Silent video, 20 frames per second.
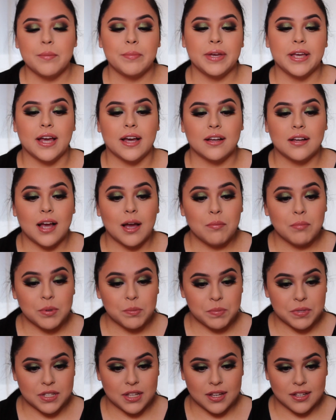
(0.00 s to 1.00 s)
But yeah, I'm
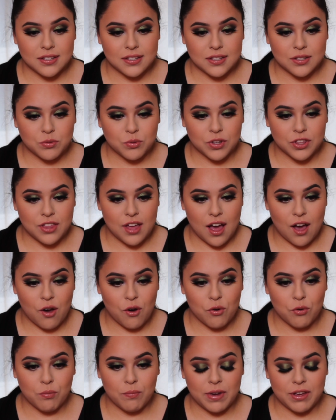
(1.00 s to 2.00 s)
obsessed with
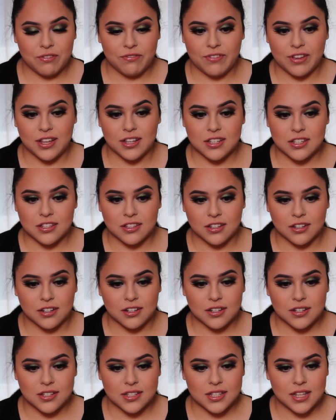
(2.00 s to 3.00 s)
how my face
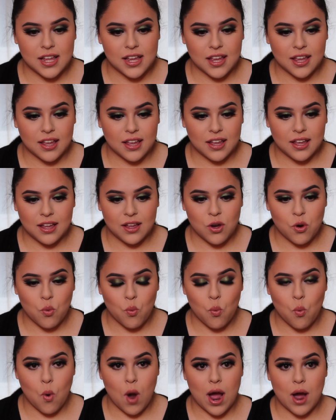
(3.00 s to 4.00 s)
looks. Like,
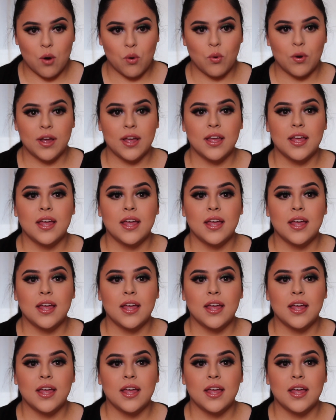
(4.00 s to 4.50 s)
wow.